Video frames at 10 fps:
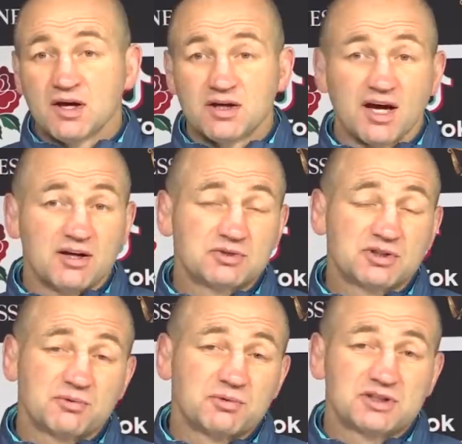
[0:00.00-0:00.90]
Yeah, it was
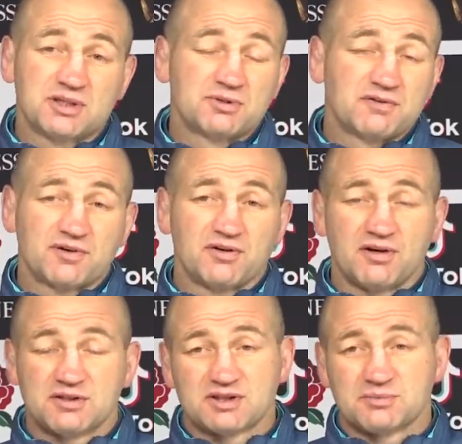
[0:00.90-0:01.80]
good. We slipped off a
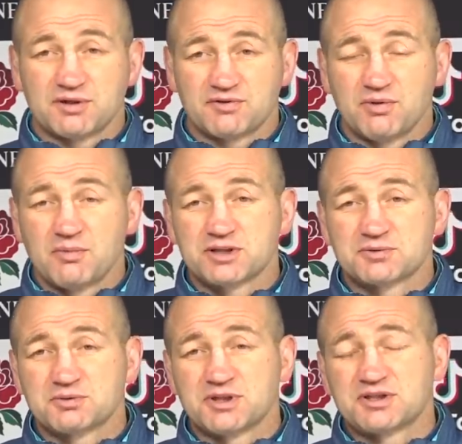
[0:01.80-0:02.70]
number. I
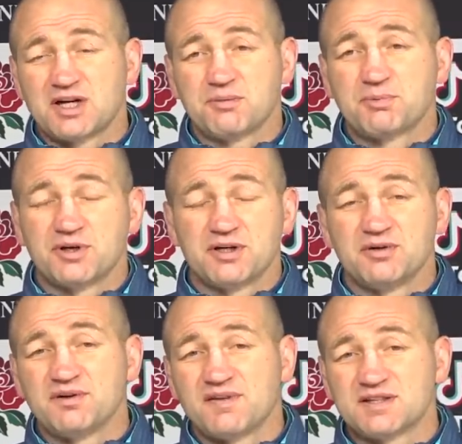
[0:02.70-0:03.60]
suppose when you're trying to bring in a
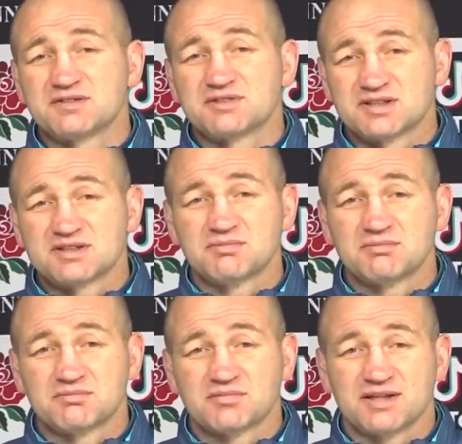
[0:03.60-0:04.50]
new defensive system,
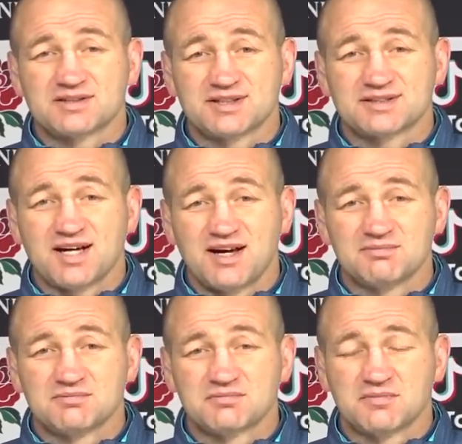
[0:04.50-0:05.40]
that takes
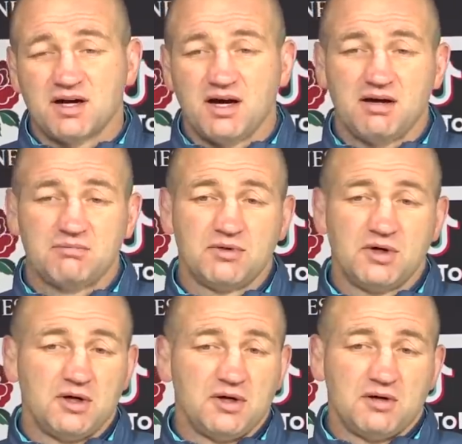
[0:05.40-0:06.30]
time.
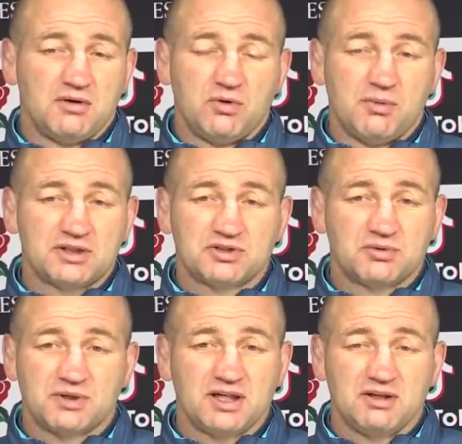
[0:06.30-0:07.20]
We'll make
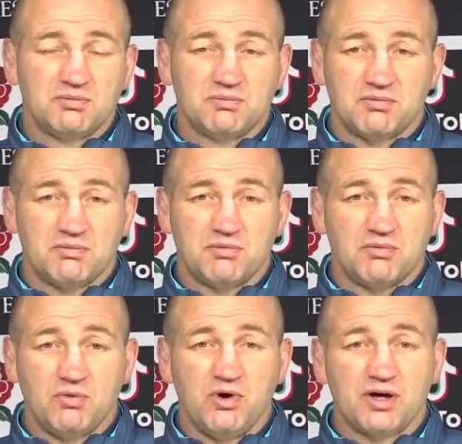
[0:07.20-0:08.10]
sure we keep
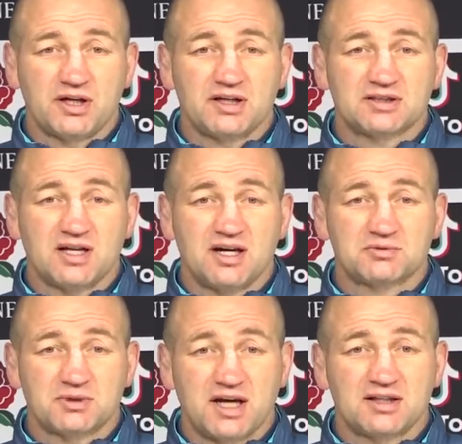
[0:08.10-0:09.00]
working as hard
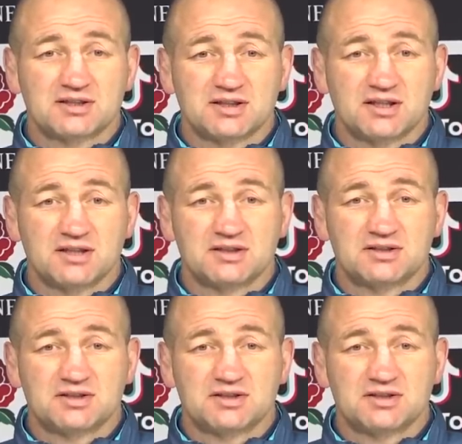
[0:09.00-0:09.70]
as we can to